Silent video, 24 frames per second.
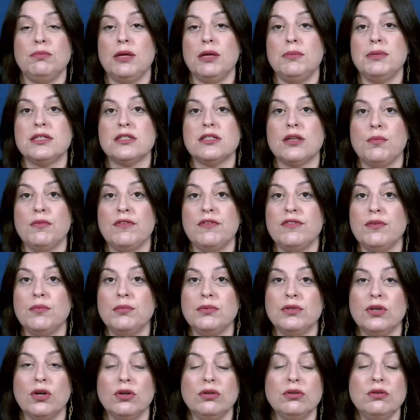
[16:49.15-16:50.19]
Maybe some of them
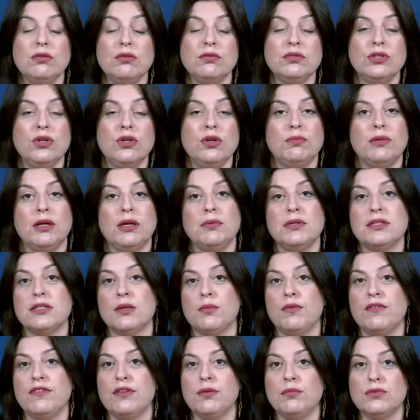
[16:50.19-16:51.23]
do, and maybe
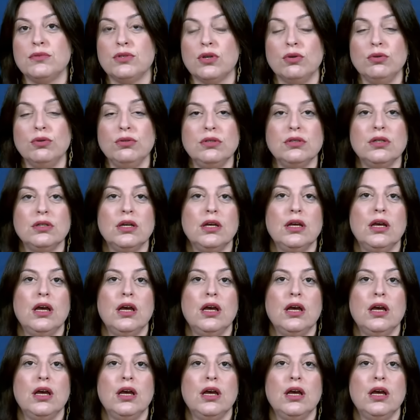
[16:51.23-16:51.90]
some of them don't.